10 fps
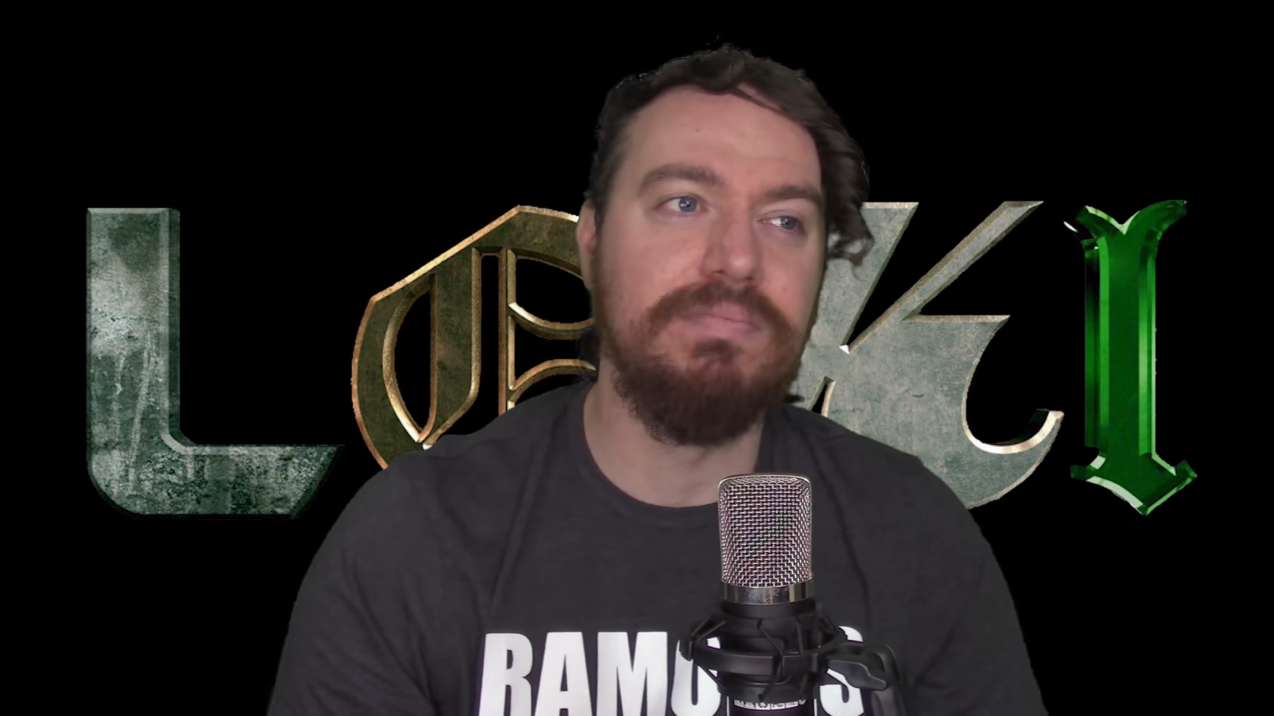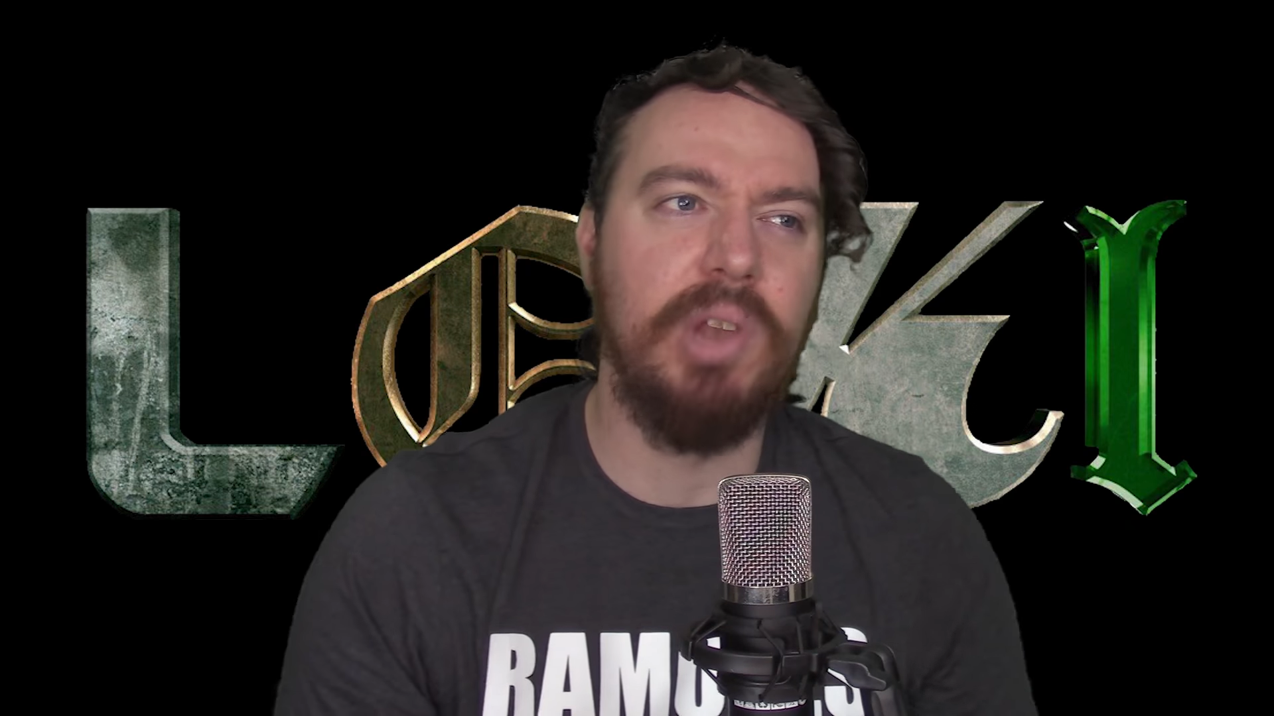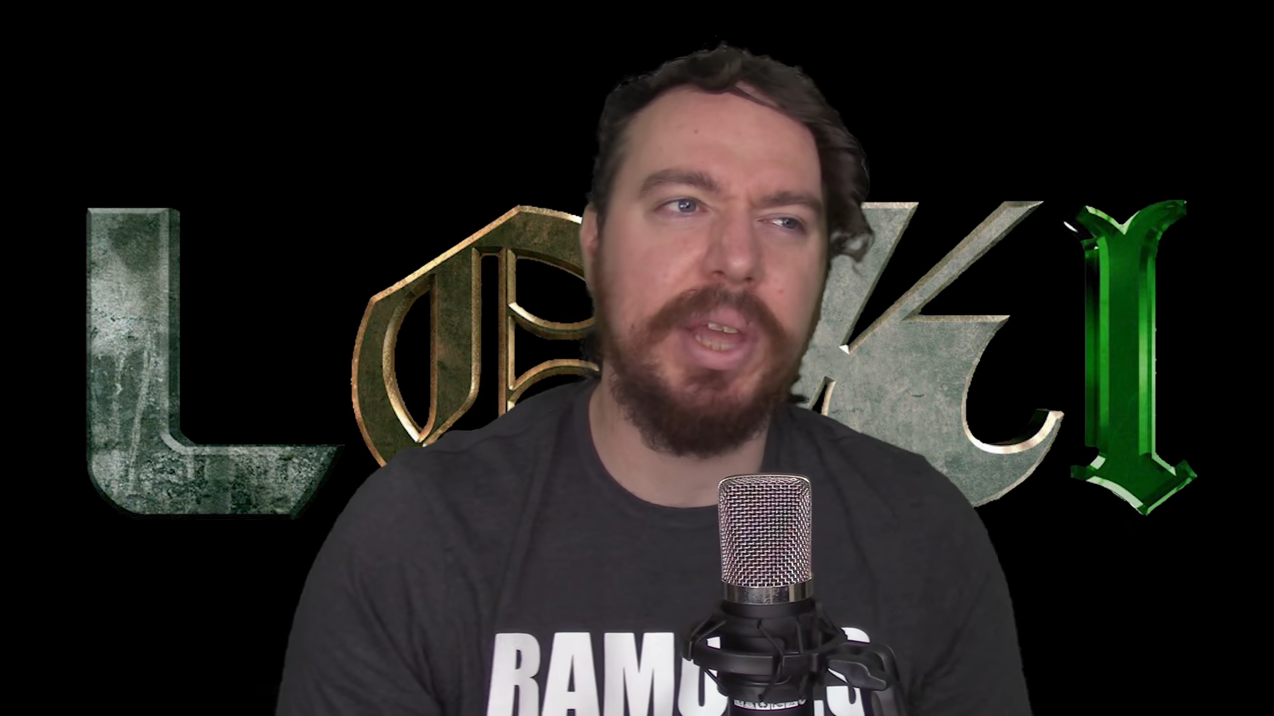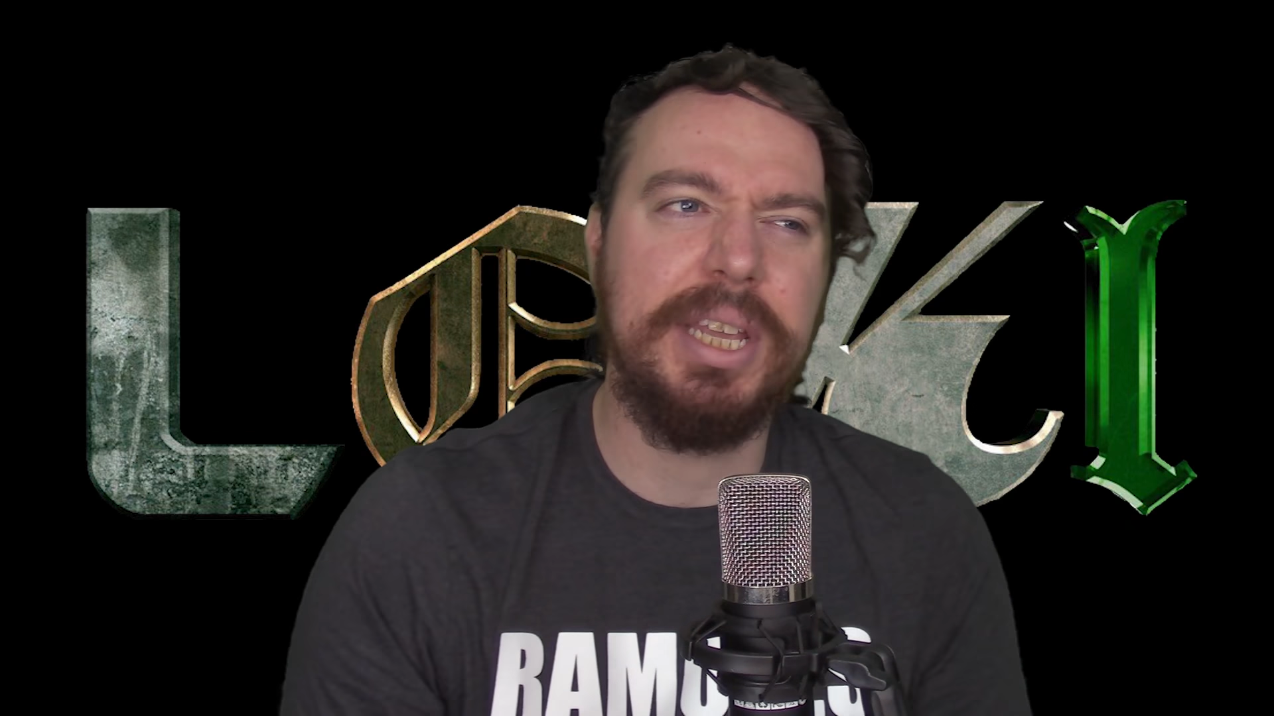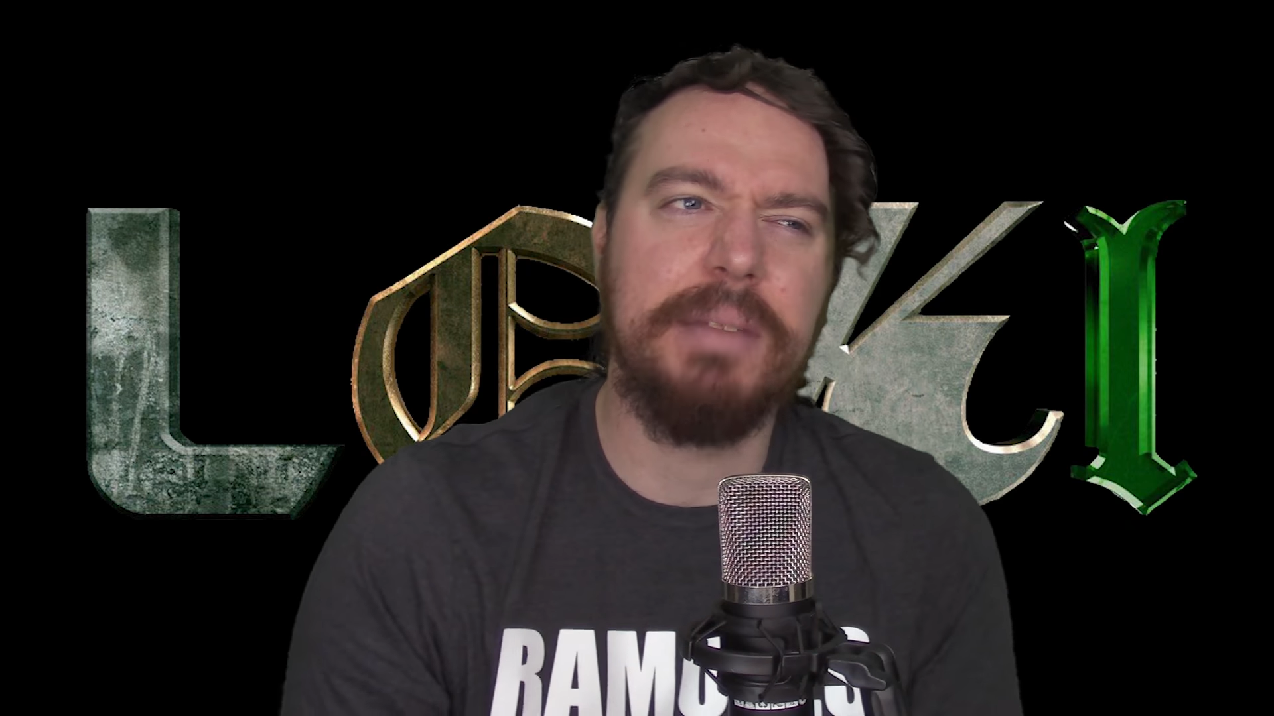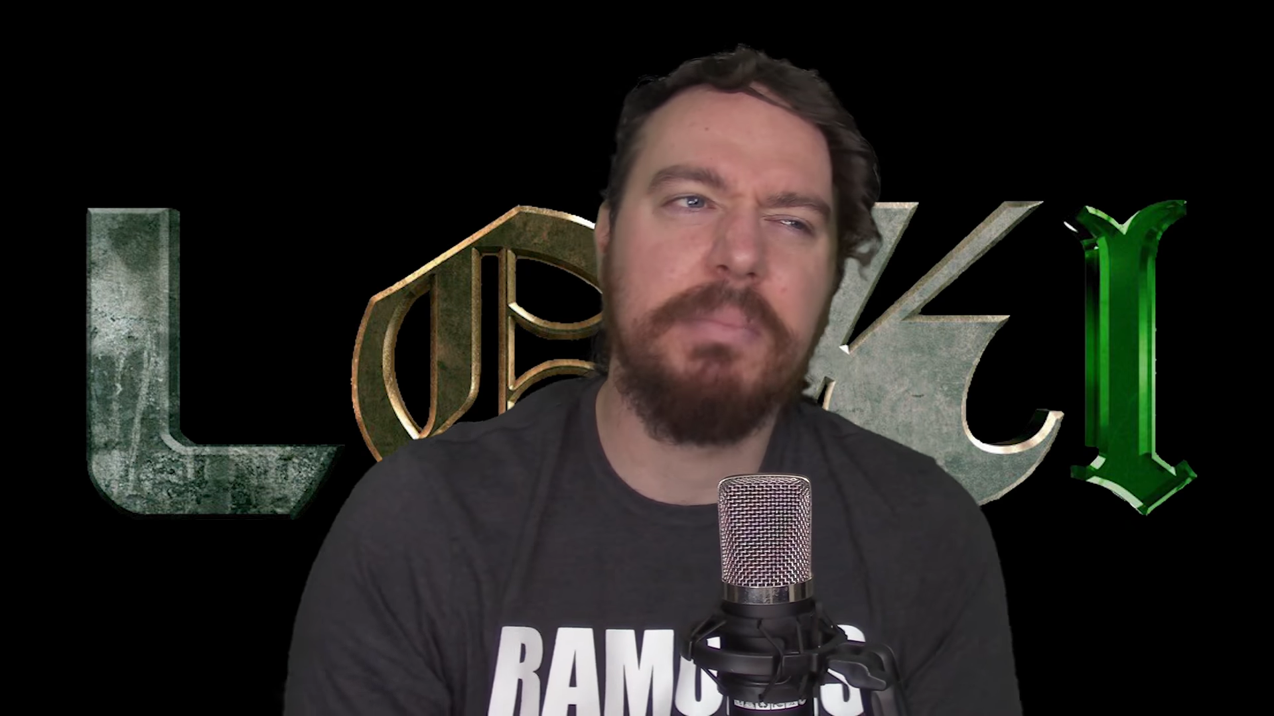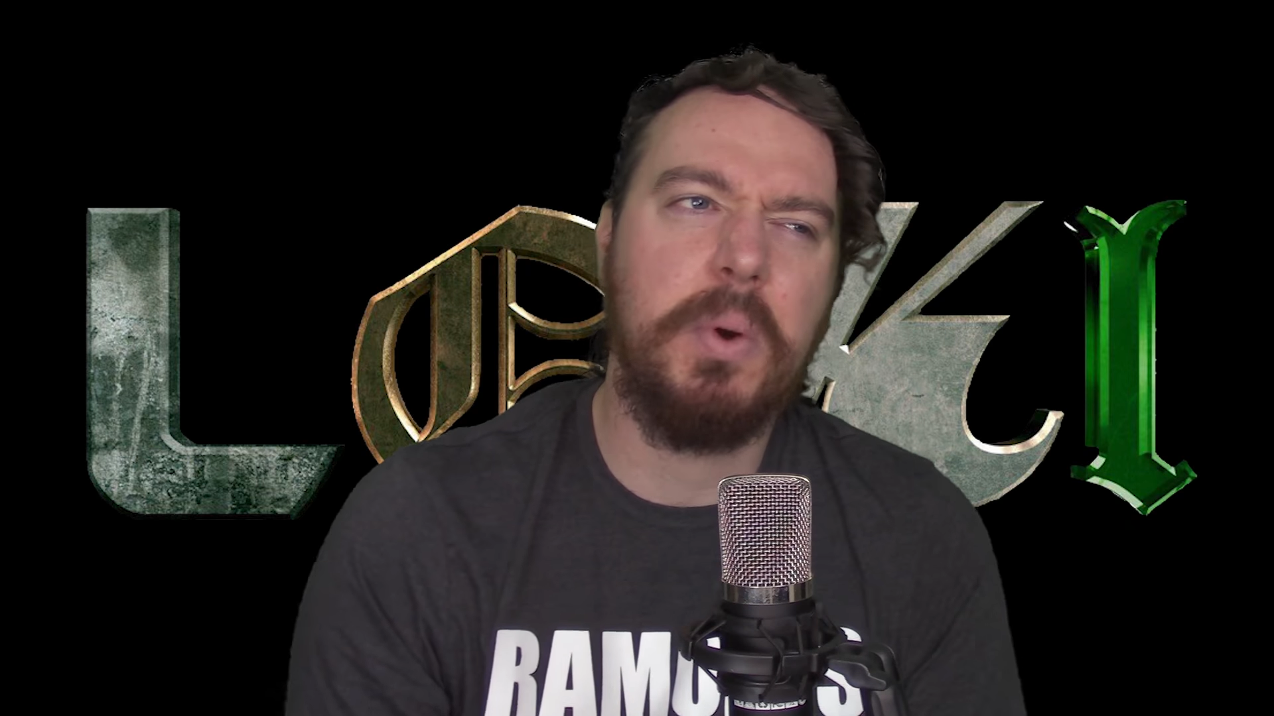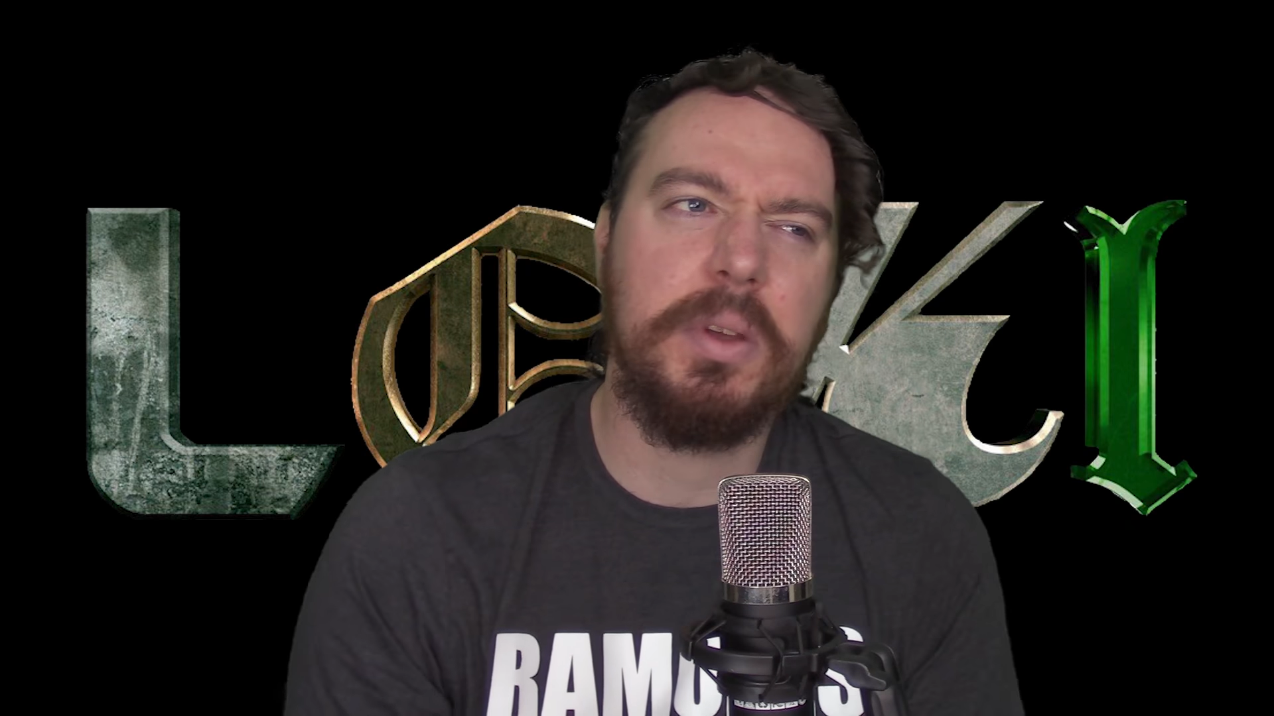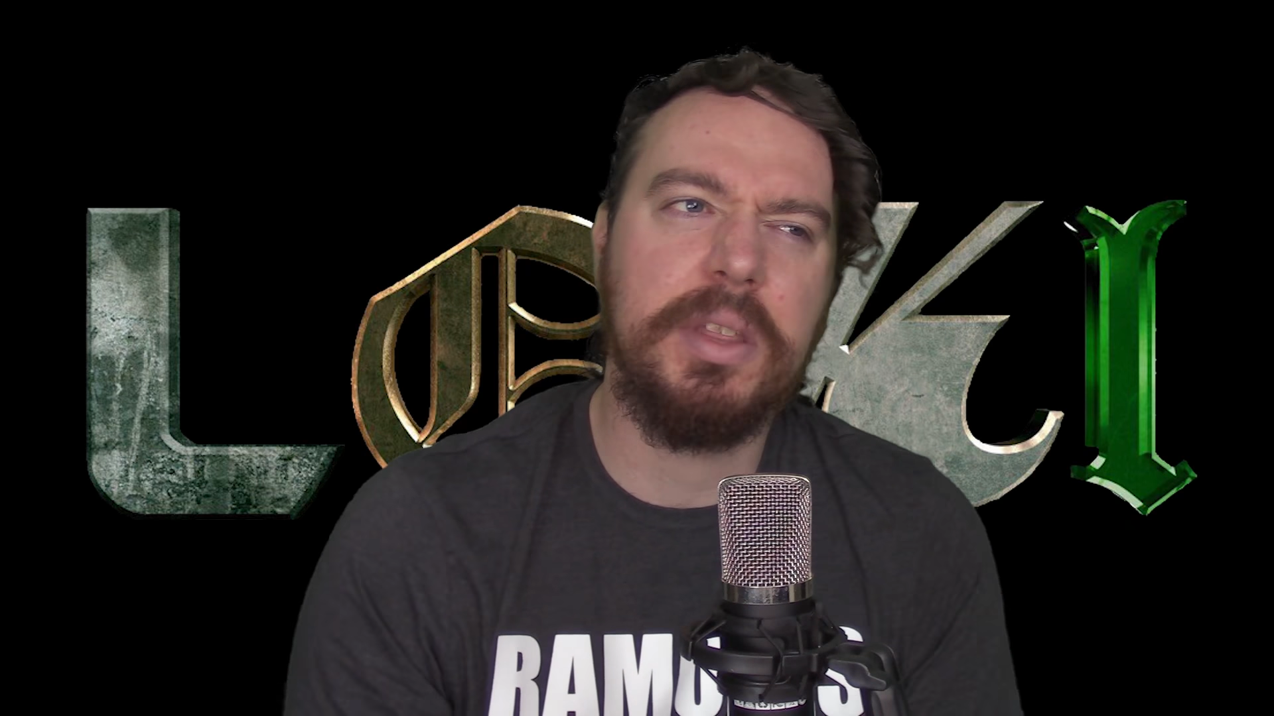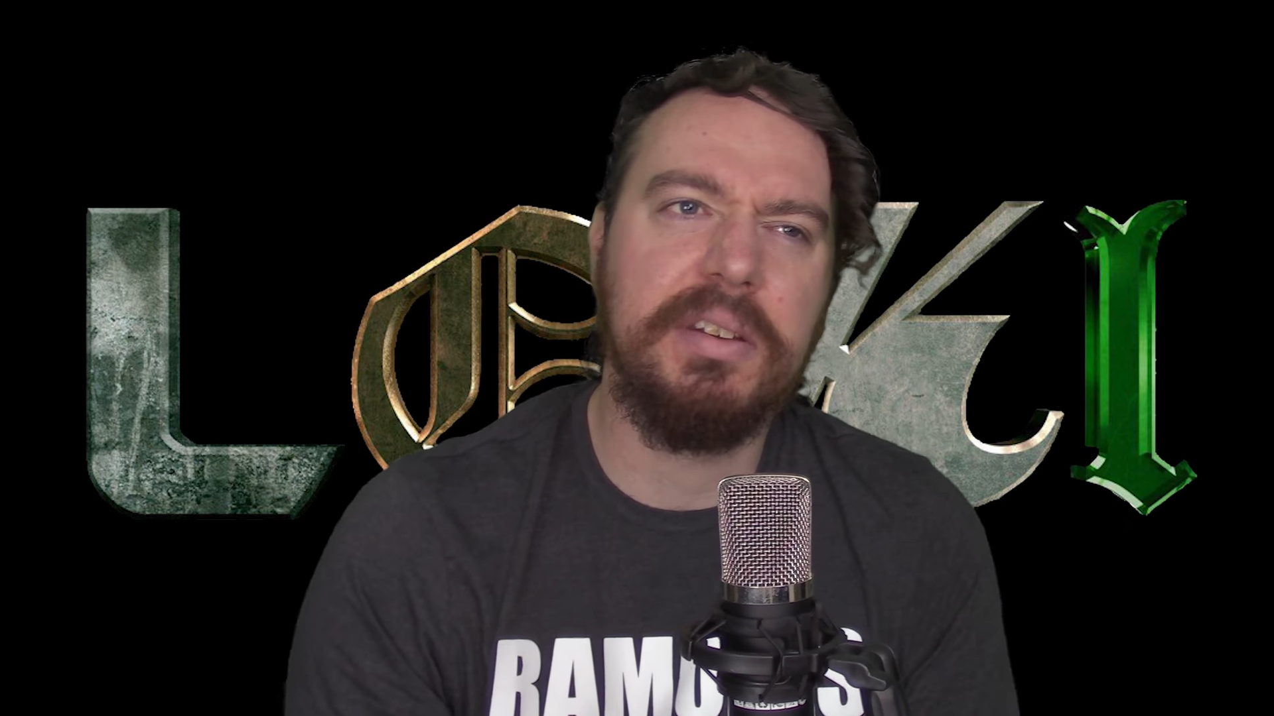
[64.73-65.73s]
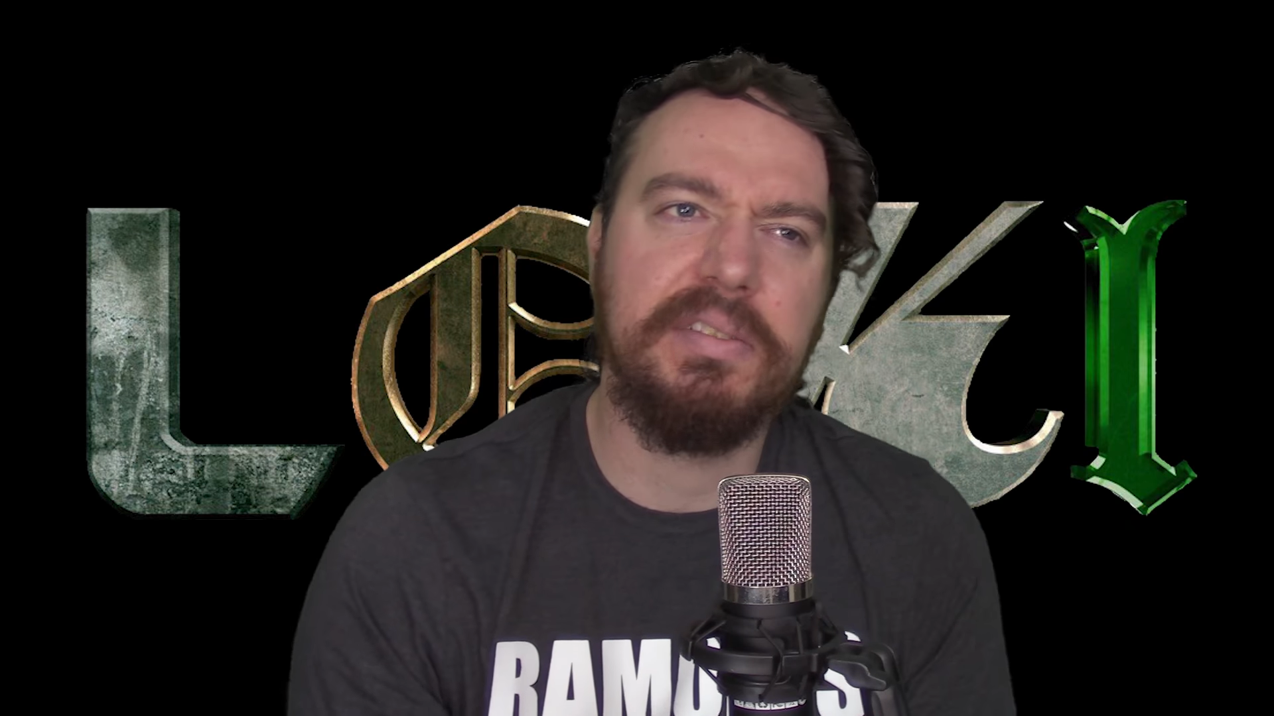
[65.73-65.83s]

like it more than